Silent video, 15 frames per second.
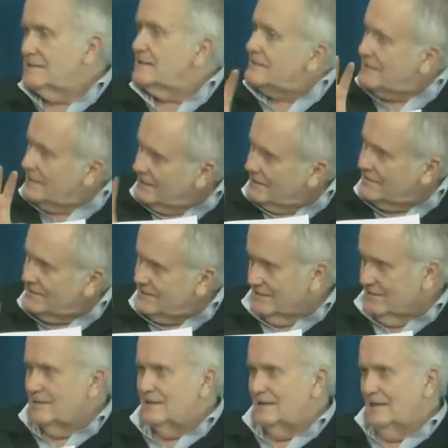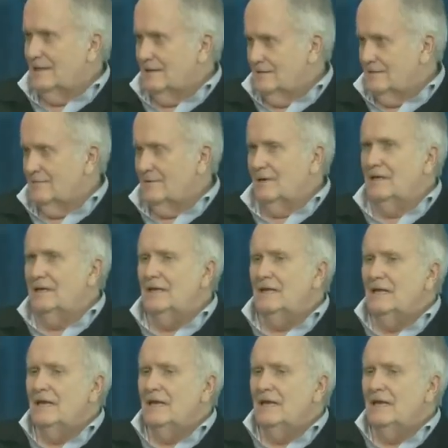the tears. Exactly. yes. Right?